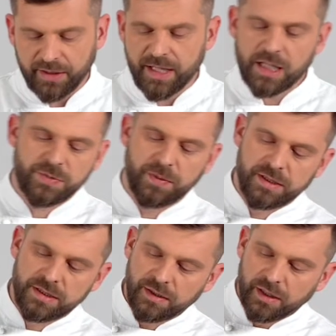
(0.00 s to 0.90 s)

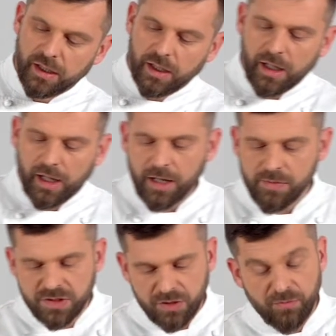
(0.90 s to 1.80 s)
attachment.
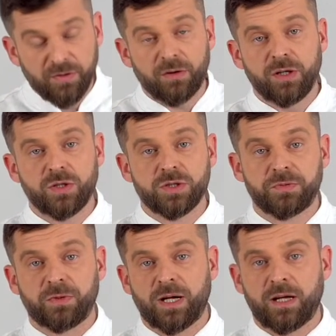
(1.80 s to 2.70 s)
Uh, so very
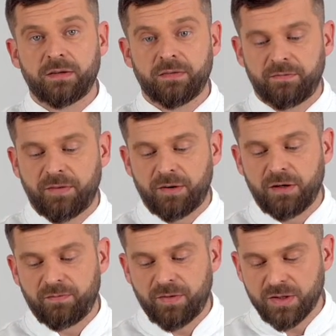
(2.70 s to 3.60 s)
useful and
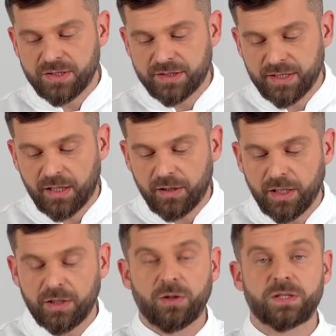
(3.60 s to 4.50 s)
very versatile
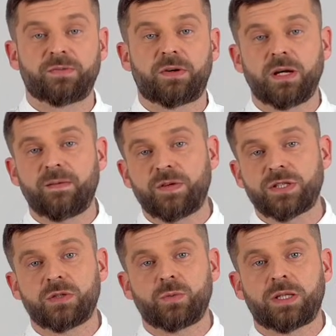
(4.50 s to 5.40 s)
and also very
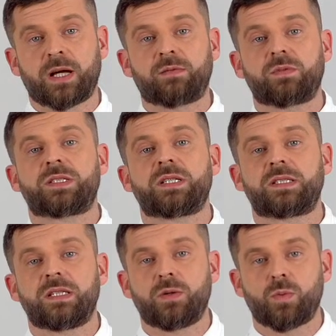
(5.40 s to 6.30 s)
efficient with
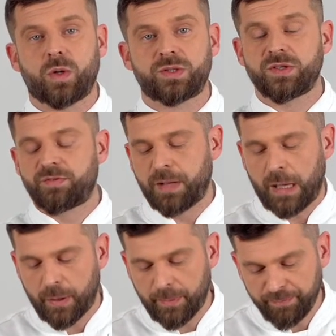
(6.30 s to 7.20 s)
160 watts of
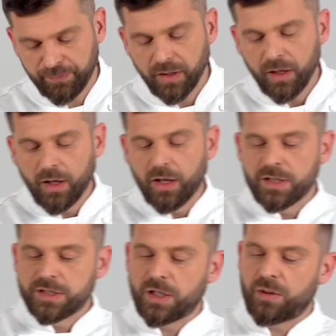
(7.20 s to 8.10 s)
power.
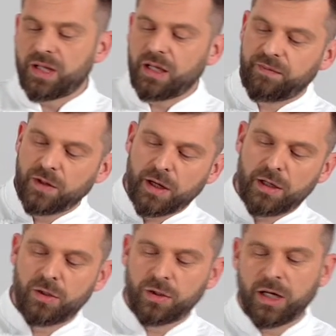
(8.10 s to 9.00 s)
So if you
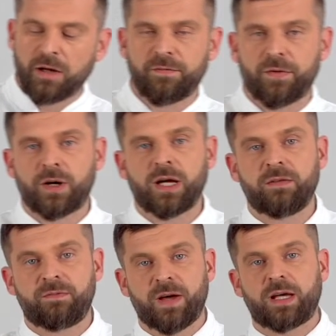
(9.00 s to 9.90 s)
are looking for a
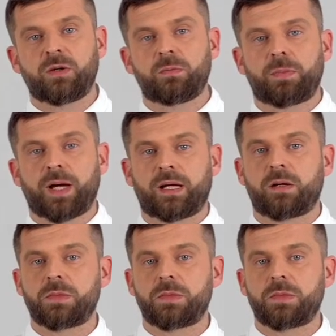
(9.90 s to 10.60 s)
vacuum packing